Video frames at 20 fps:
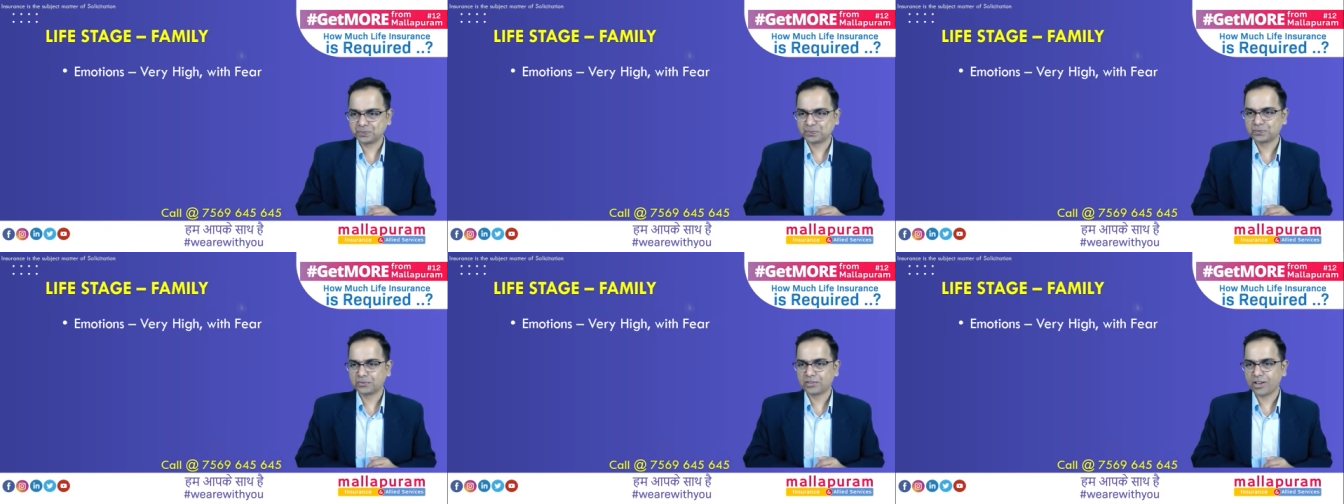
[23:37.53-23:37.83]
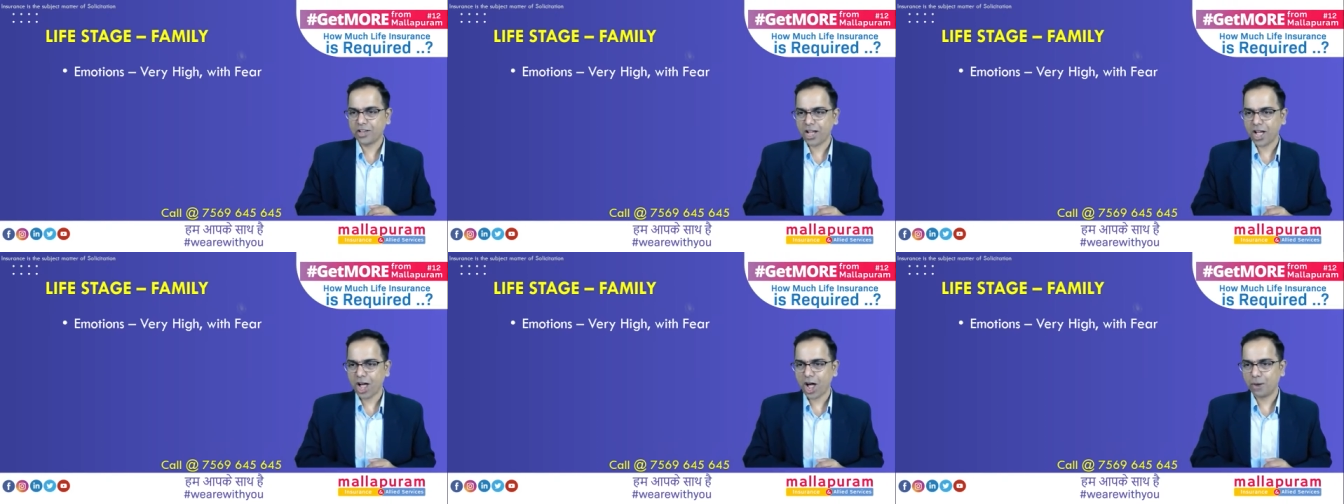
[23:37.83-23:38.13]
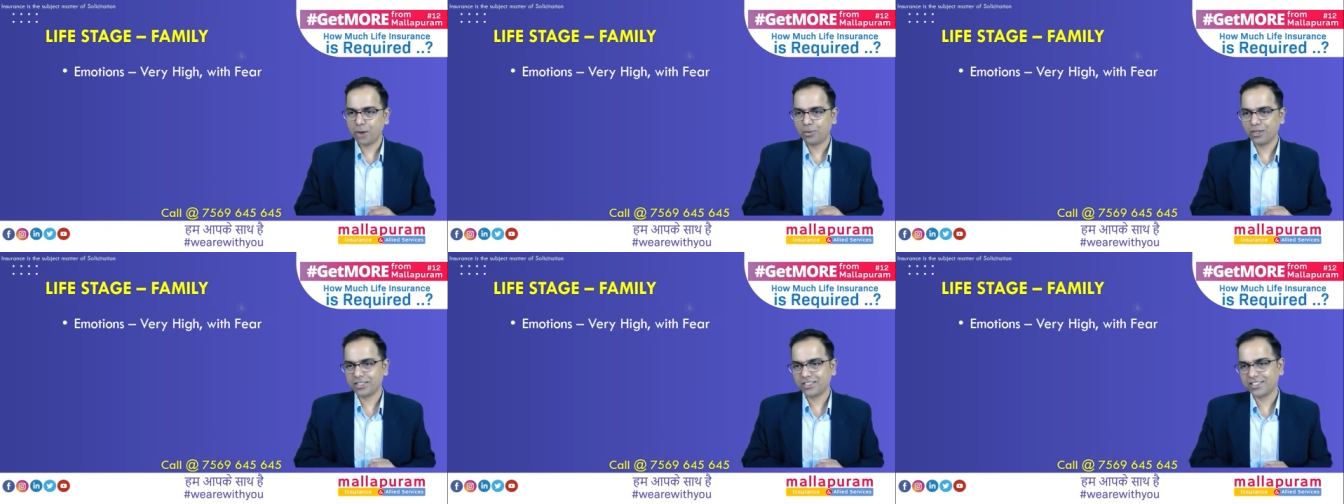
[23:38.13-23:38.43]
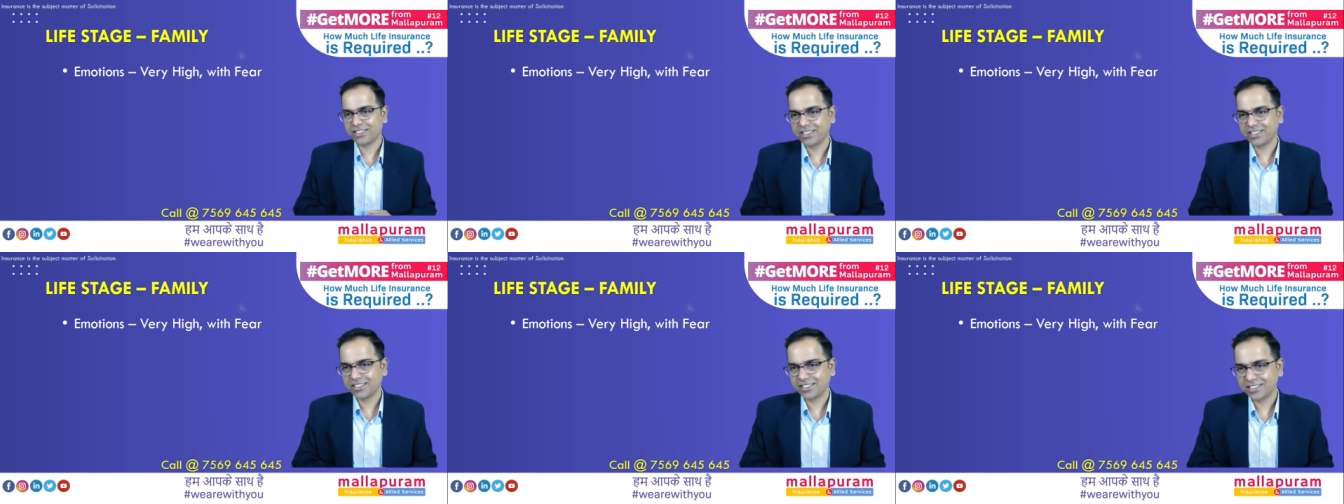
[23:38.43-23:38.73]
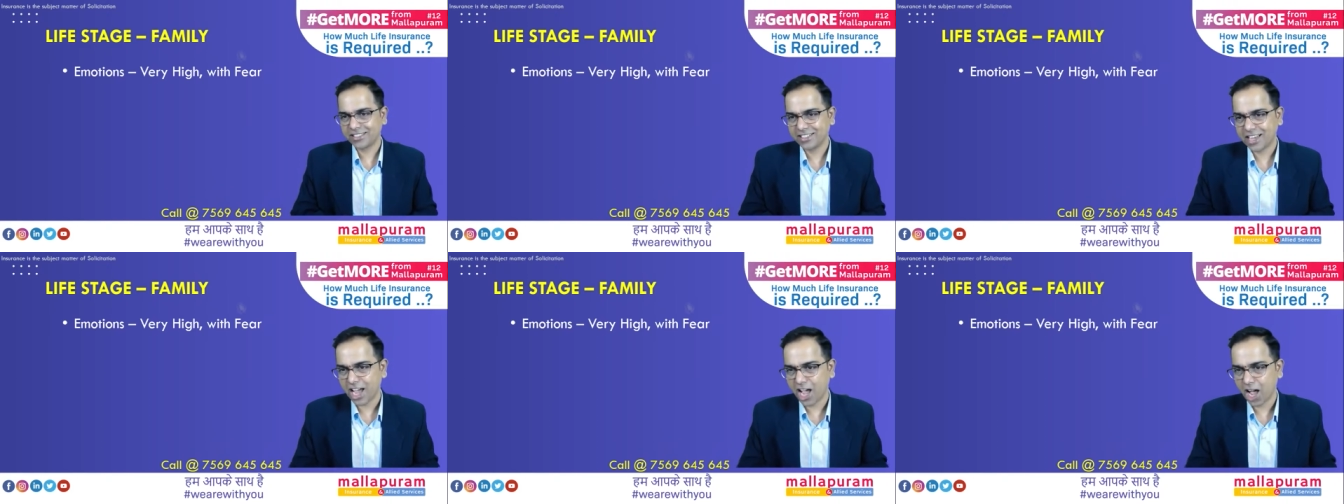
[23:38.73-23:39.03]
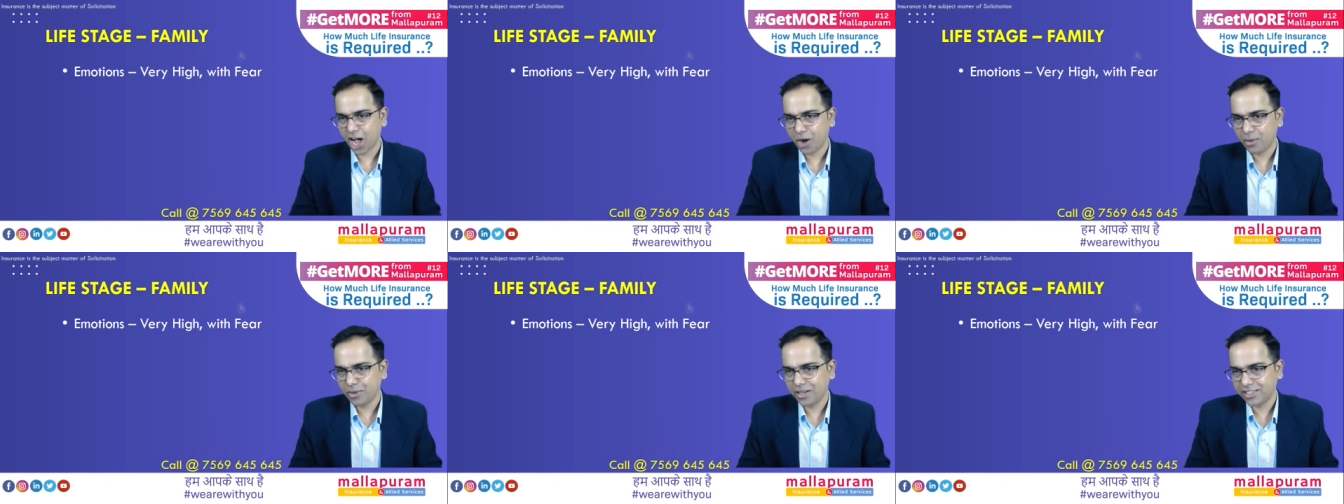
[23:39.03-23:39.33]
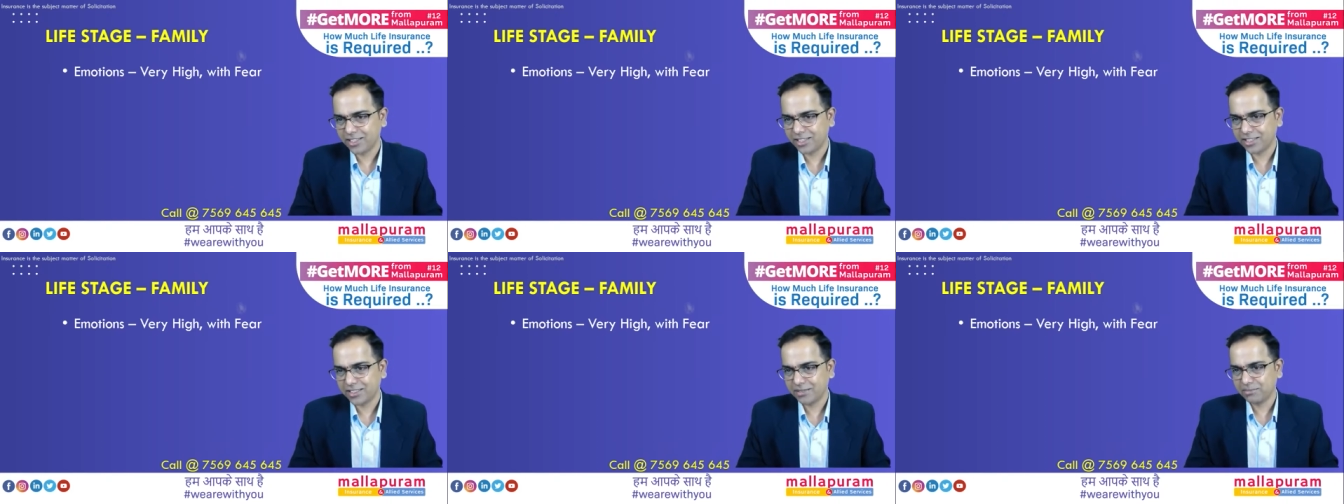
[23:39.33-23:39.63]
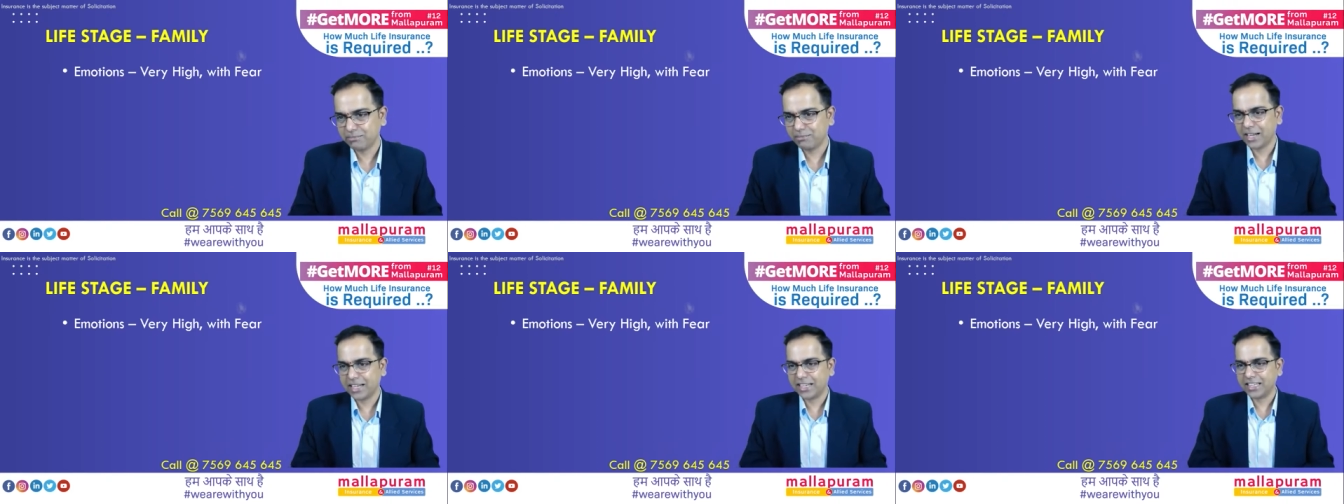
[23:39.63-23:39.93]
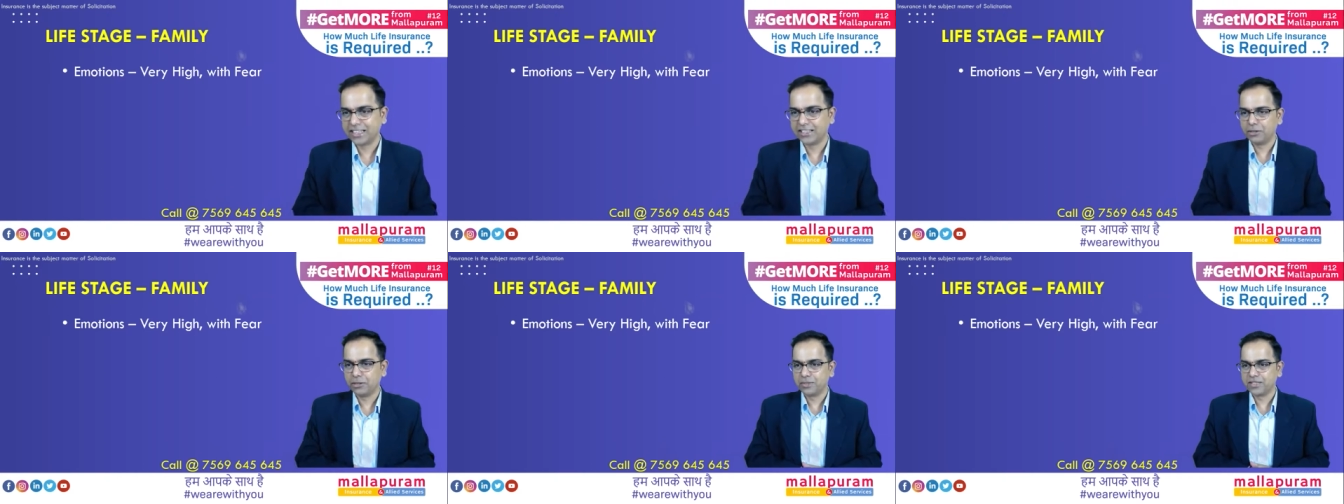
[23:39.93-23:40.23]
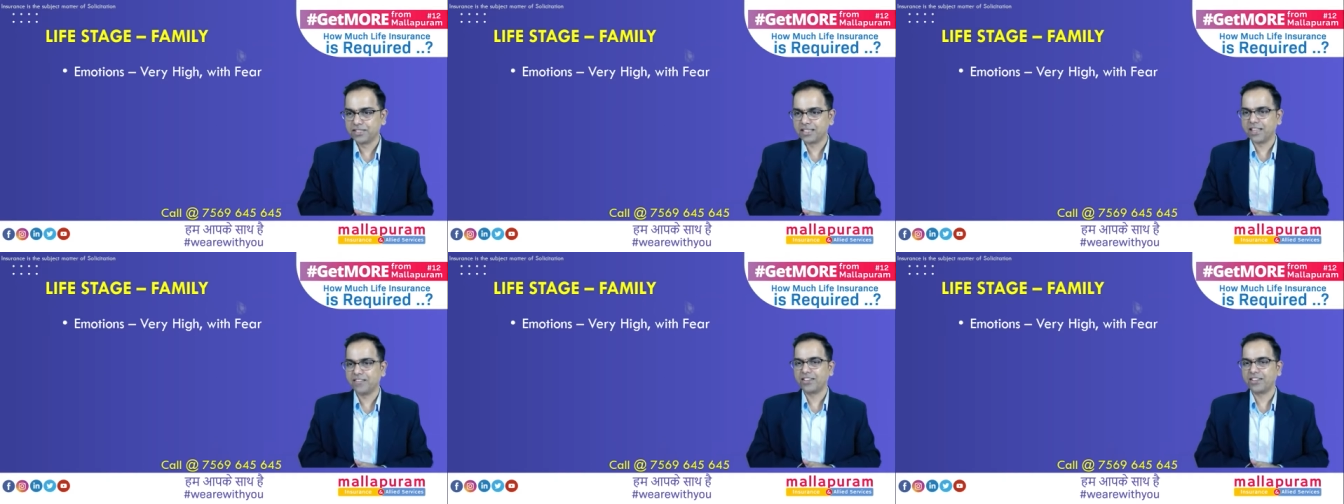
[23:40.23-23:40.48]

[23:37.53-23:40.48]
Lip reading: How much money they will be saving?